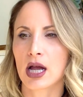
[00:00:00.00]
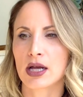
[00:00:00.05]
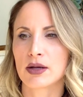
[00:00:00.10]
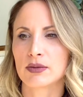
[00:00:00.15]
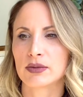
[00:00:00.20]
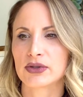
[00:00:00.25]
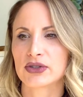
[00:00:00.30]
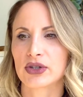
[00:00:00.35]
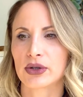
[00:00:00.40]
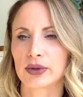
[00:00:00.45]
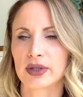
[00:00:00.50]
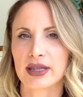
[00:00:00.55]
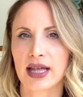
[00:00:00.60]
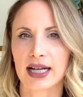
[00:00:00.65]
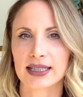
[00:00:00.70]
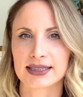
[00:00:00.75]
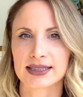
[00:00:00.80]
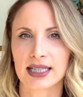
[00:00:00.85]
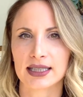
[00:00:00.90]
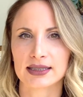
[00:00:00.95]
So in
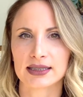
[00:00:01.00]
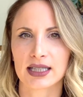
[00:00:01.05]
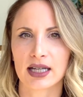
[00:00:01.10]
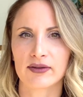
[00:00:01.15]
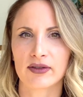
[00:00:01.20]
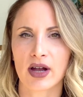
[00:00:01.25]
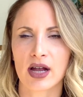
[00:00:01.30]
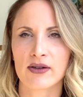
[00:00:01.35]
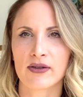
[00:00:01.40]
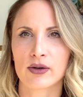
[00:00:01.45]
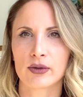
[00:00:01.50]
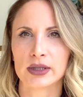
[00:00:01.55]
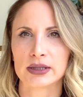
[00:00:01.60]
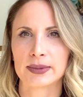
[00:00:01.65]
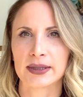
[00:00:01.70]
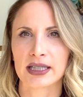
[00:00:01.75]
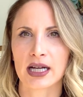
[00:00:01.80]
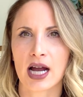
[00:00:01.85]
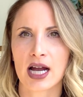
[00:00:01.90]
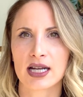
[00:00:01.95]
that sense, I've always
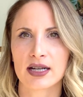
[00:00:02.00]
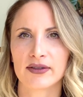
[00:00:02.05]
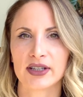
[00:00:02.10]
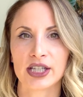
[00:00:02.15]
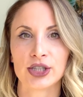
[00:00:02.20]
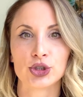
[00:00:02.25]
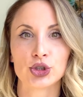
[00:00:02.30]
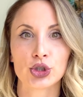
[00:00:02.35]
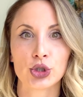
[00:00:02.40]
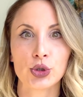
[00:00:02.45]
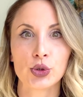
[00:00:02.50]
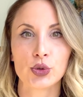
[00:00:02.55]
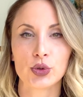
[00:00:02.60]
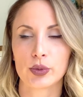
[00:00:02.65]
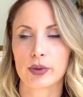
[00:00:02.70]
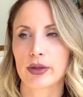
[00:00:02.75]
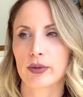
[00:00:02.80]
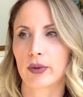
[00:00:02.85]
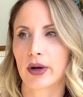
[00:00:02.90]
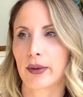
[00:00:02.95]
been kind of in tune
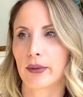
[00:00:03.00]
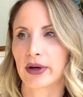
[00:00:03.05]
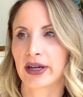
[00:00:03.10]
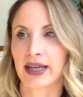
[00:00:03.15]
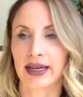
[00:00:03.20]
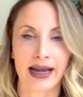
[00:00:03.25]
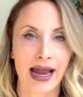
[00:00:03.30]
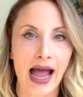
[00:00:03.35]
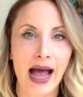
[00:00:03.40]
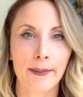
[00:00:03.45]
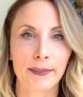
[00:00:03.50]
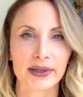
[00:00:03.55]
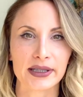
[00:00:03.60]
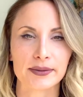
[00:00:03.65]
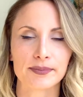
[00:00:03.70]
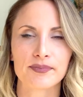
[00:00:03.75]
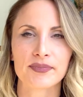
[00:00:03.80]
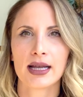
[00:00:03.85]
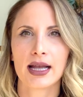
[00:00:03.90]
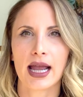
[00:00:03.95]
with what can
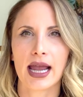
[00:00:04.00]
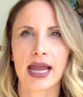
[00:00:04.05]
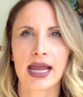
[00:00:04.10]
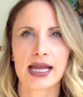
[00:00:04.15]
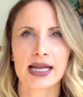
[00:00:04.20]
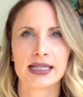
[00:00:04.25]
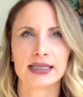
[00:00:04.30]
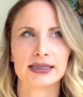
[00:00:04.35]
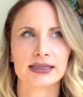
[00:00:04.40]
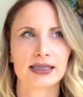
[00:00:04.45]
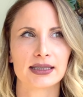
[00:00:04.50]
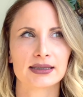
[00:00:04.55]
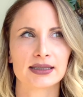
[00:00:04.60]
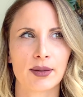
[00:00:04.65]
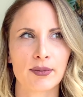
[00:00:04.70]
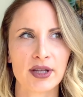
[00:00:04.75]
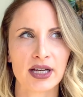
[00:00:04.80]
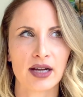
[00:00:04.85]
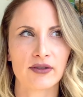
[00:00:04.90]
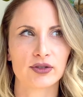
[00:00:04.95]
happen. And
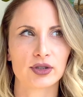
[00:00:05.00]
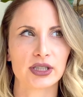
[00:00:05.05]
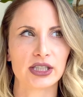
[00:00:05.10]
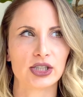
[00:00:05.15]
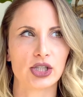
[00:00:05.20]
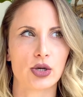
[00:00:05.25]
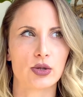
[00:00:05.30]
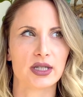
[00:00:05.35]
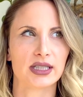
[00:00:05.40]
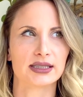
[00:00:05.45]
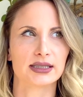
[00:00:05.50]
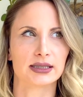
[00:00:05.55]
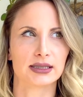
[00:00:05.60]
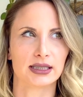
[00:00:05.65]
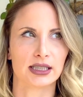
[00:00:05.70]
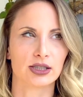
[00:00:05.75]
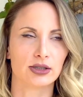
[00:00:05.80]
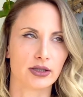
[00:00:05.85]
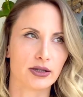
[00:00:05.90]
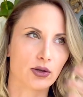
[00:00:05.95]
something I've really noticed is
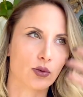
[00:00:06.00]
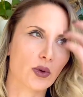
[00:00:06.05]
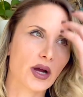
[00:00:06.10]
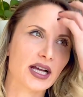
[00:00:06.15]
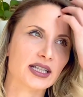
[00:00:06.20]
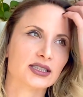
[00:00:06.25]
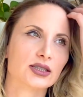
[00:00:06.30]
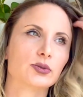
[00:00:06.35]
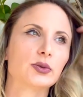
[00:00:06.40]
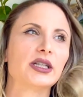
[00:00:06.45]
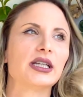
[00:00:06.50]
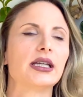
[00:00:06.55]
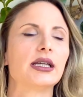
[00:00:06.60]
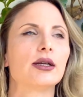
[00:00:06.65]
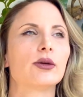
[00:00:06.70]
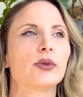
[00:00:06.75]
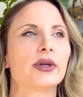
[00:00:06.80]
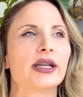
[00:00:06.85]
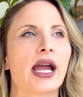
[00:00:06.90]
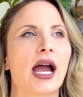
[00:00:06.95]
here in the West,
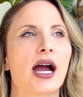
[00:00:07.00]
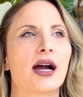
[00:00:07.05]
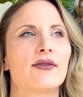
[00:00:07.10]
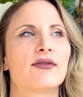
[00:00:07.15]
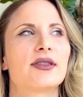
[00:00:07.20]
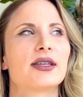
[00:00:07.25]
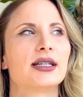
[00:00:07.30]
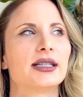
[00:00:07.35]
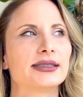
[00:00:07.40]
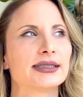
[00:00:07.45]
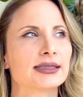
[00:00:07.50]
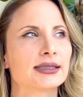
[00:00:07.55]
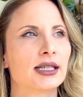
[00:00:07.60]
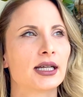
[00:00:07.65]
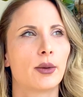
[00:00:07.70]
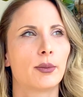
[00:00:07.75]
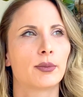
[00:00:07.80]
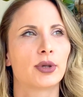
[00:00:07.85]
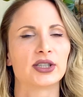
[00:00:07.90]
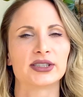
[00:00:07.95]
we have this
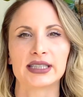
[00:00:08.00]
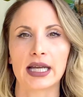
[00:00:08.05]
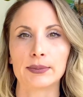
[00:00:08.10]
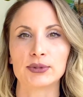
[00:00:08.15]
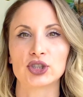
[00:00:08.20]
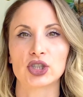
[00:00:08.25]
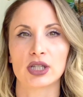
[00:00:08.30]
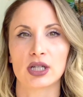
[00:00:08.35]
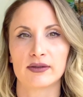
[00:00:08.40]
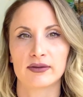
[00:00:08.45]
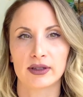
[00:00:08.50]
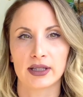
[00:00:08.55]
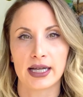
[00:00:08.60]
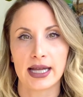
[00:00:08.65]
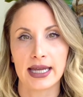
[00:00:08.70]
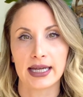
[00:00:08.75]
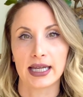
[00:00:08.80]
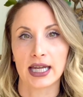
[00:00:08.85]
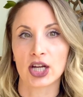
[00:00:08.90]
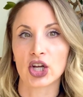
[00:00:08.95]
perception of
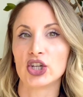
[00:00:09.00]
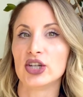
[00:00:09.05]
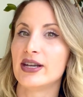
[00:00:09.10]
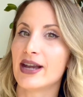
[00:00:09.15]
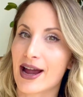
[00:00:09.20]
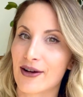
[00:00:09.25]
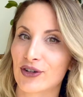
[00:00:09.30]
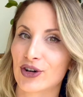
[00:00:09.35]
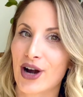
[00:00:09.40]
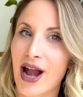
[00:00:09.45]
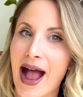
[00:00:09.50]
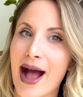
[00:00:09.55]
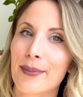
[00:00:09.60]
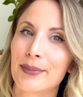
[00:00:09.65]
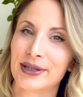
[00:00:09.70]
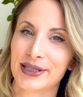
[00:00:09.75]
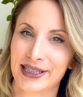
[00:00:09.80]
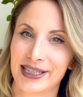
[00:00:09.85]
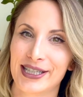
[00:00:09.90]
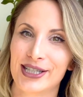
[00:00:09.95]
like, it could never
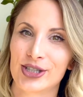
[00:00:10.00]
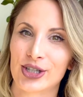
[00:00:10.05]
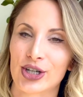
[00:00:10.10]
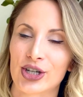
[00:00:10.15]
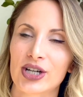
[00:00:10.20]
happen here.